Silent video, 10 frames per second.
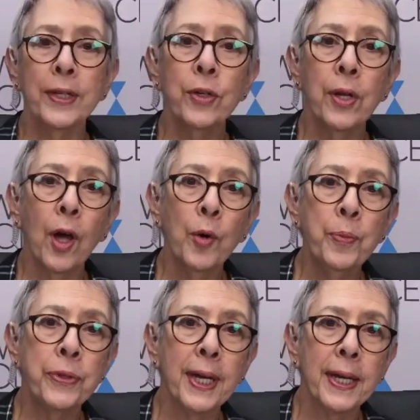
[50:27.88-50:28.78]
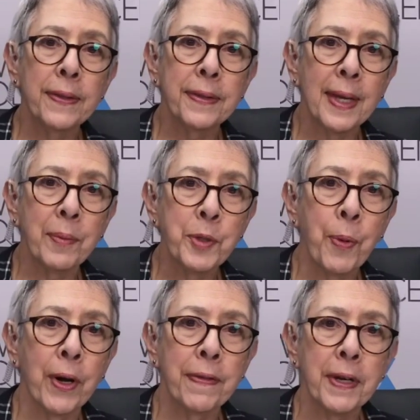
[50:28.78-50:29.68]
could hope that that was
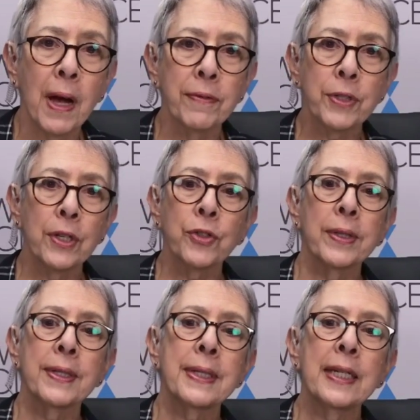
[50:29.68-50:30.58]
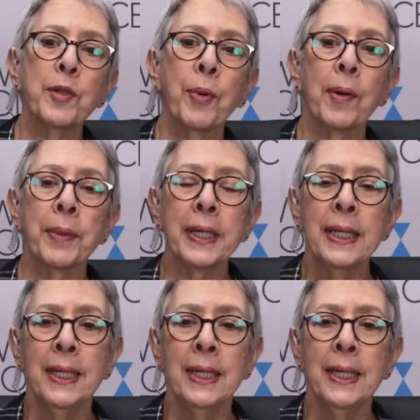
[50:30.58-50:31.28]
part of the conversation the State Department